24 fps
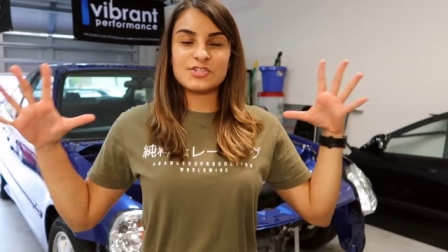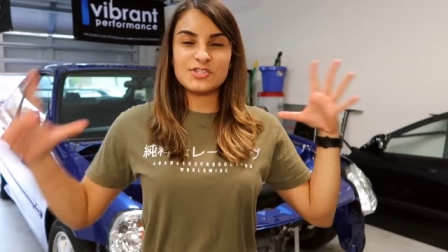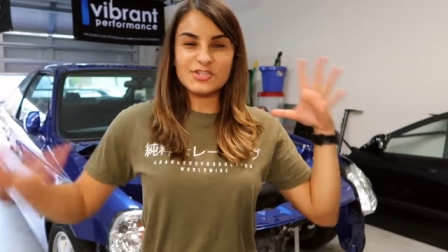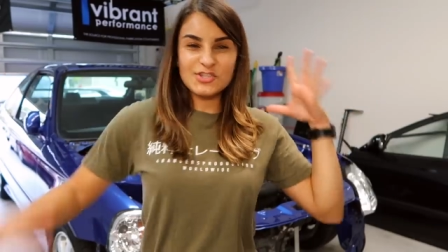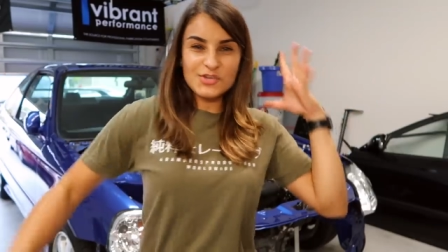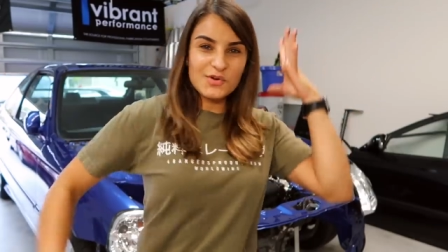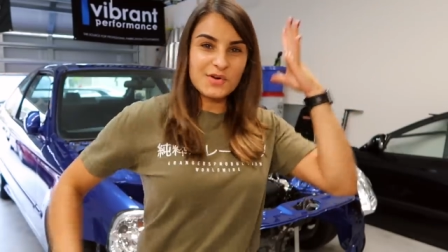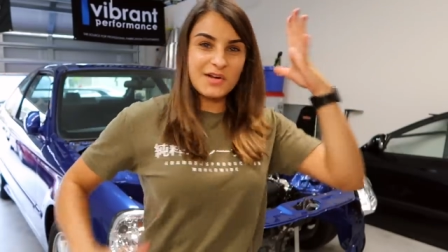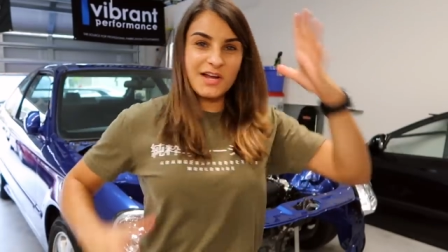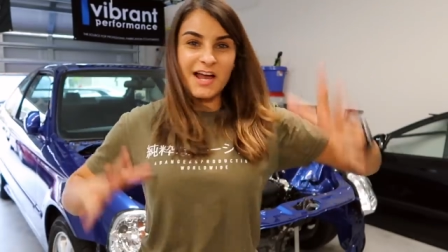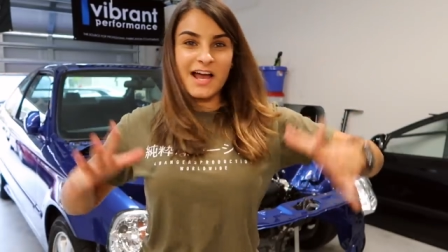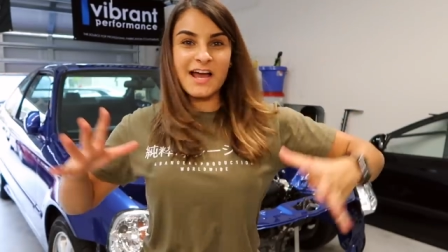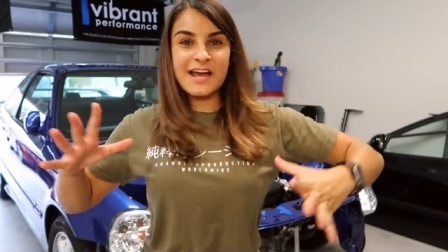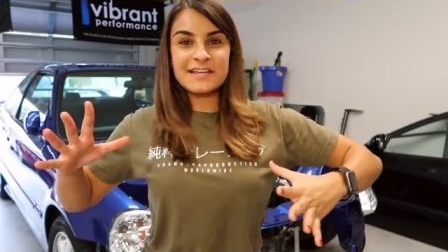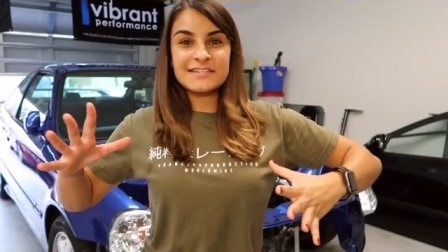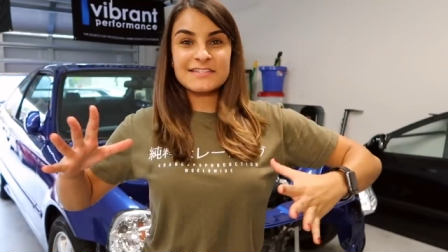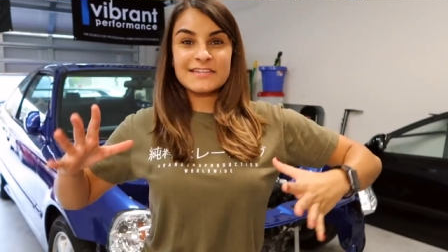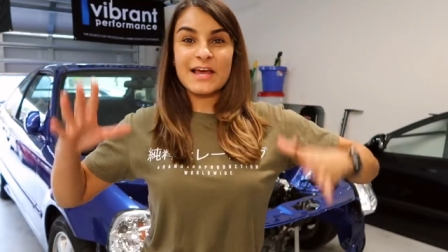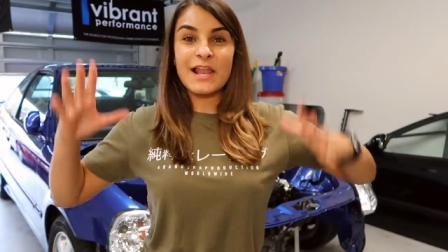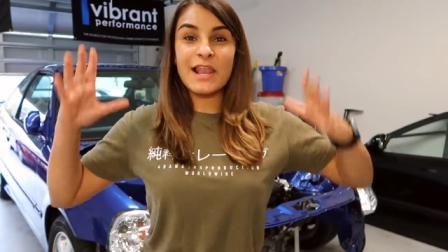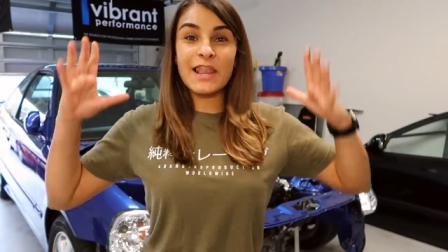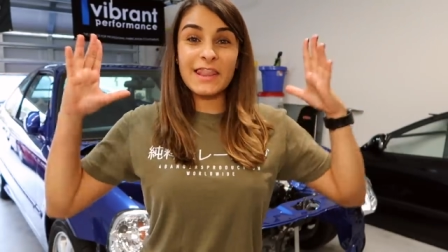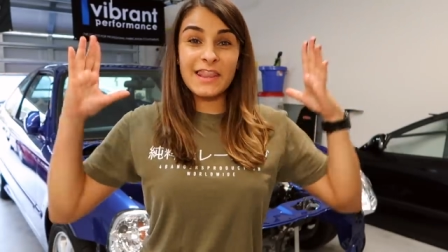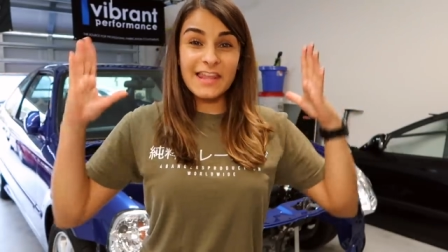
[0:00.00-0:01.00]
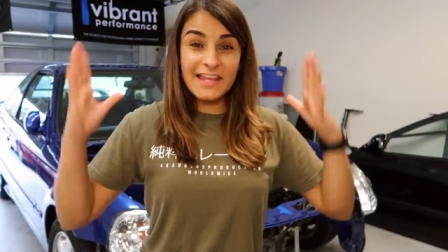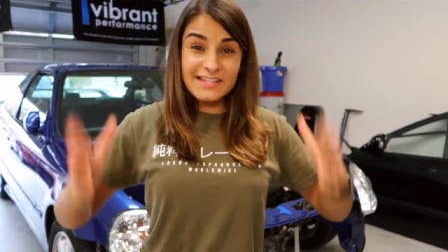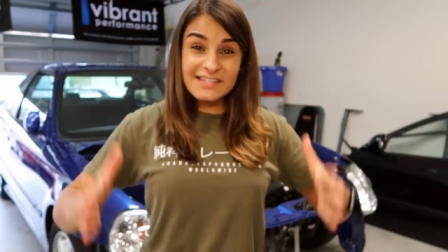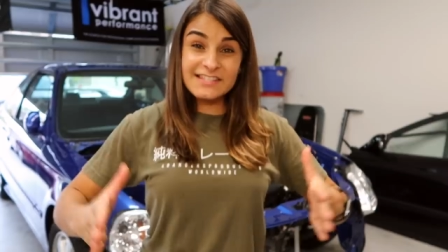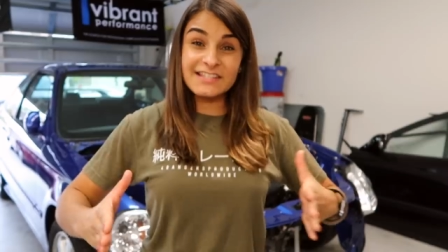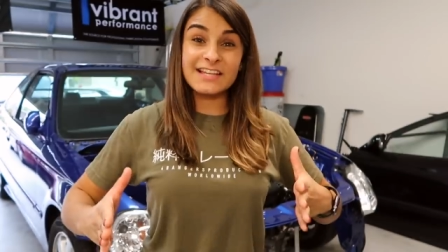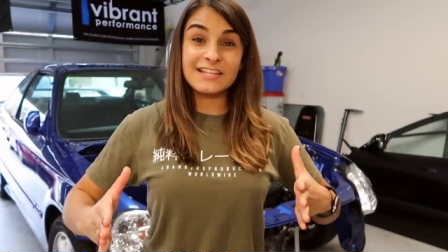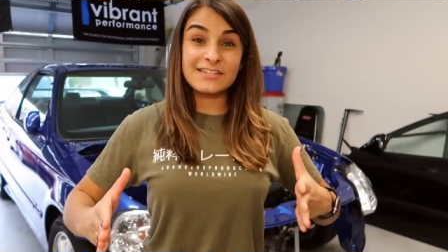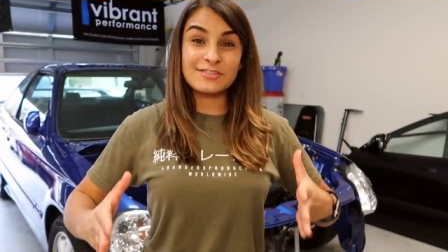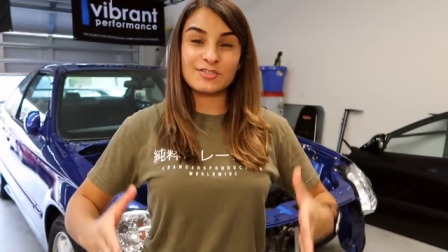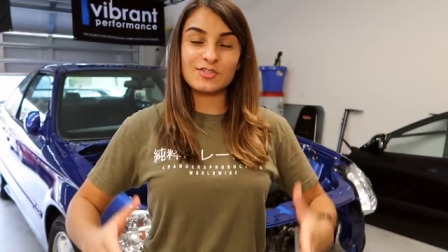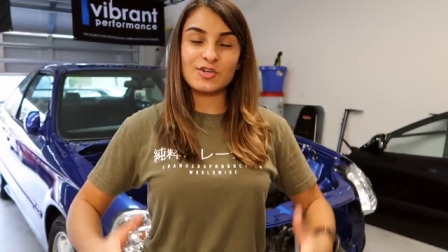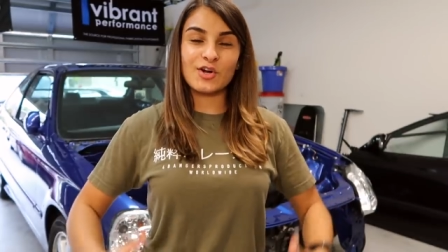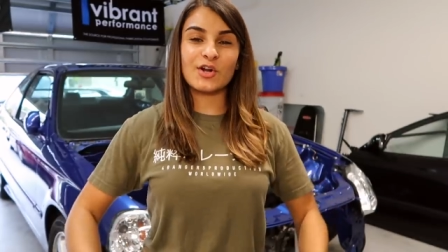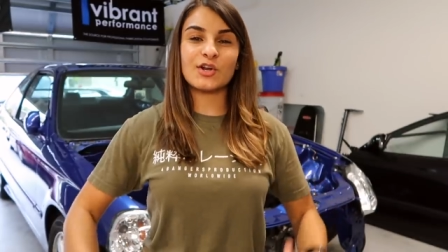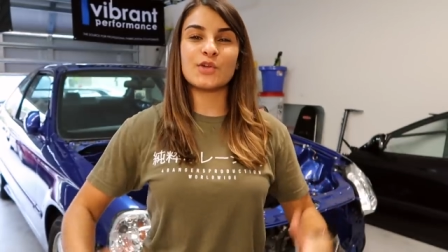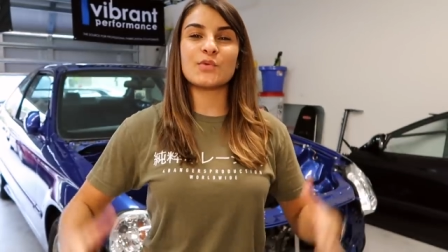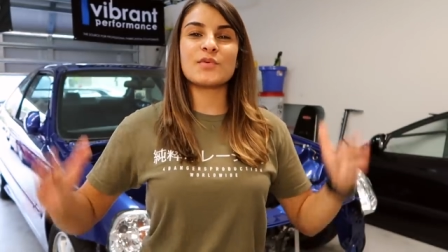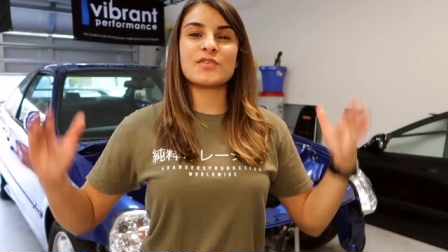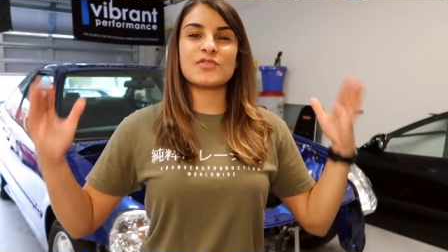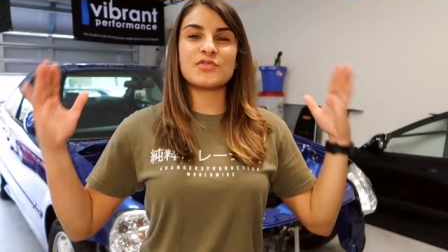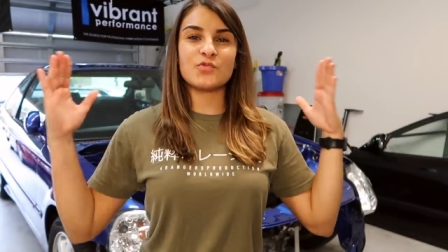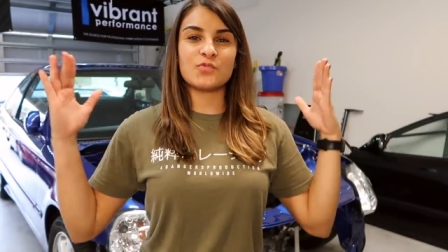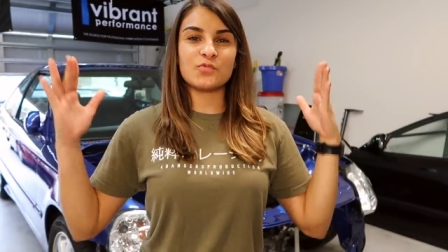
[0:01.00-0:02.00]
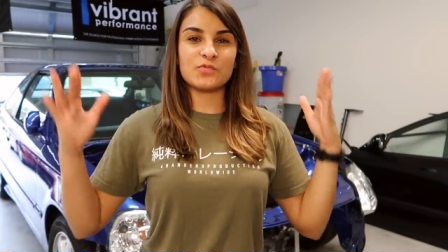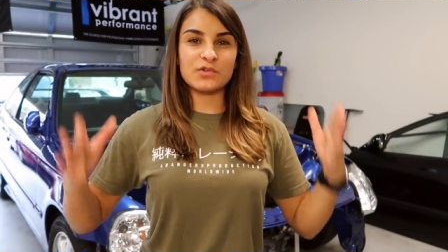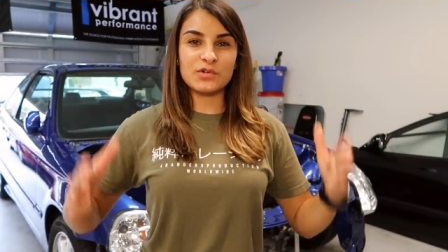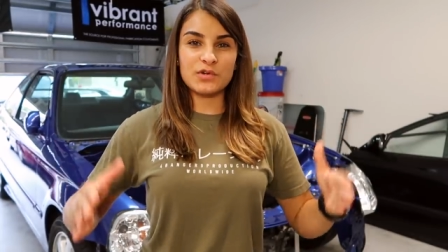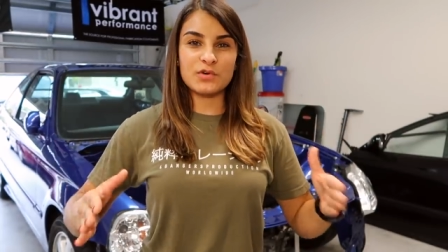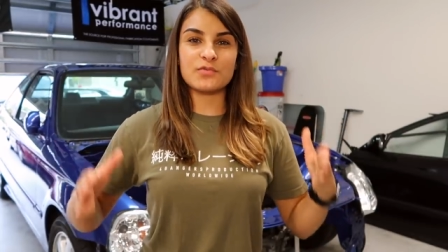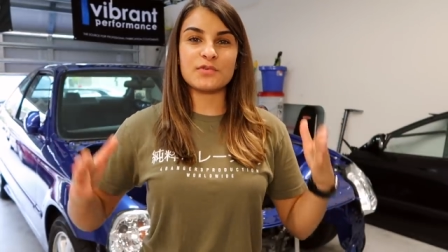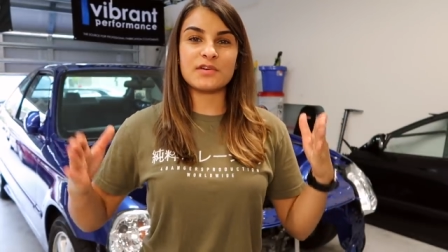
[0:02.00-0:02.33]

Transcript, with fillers: So guys, let's get started with the real